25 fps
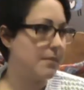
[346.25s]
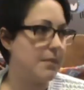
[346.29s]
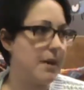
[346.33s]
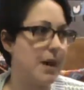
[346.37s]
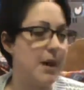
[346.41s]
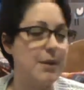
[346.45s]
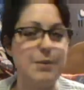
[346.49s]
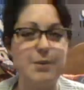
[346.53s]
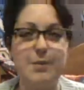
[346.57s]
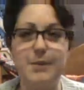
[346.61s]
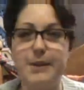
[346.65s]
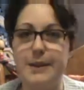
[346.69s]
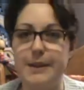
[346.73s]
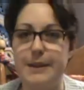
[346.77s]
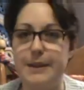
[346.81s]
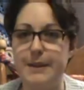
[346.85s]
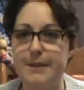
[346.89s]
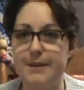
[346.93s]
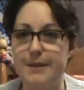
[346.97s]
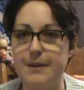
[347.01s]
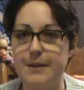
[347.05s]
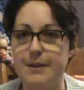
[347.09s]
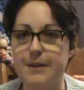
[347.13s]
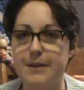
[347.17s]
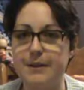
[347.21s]
I will be
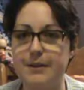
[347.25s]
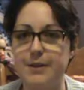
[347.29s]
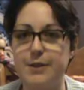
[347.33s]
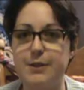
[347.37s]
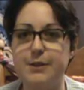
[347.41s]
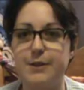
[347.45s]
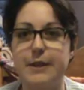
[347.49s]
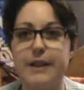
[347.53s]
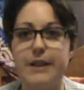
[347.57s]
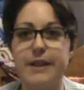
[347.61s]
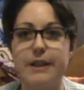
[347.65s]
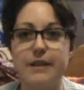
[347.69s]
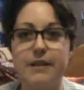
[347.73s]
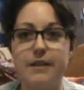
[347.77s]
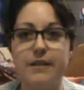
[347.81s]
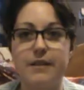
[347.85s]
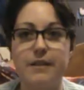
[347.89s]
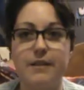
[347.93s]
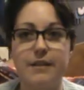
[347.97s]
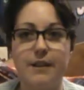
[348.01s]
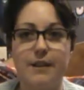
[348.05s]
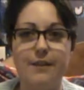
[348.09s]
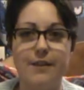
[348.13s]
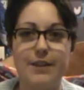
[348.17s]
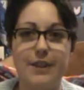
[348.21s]
doing
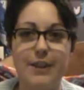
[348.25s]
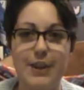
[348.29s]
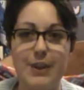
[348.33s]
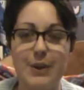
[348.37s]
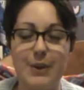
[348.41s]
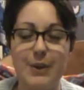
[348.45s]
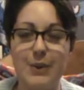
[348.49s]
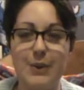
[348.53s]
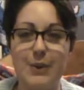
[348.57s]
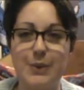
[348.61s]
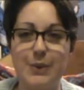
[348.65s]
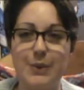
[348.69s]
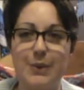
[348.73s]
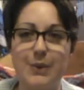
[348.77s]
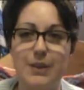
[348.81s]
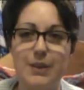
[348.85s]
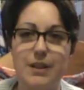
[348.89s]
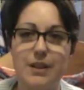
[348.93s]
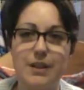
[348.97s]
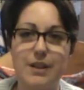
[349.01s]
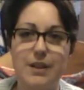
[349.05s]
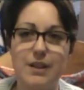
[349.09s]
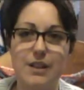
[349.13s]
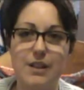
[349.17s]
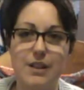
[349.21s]
a video
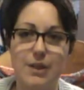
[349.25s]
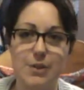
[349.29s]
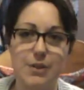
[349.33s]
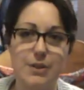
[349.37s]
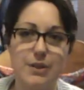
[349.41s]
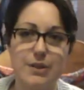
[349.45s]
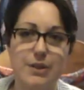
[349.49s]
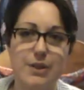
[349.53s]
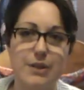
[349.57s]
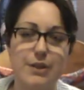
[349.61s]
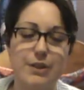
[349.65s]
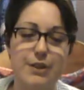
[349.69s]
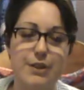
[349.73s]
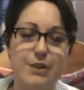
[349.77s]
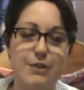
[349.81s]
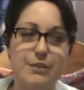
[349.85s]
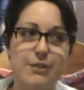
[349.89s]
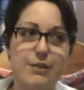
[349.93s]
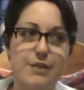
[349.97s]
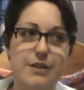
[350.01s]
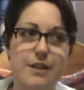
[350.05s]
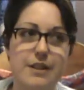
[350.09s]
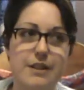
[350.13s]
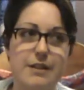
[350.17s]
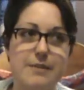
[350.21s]
closer to
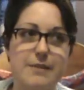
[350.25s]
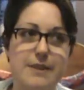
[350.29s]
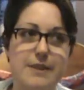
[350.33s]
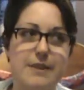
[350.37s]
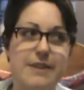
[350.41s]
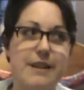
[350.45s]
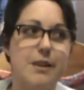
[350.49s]
Christmas.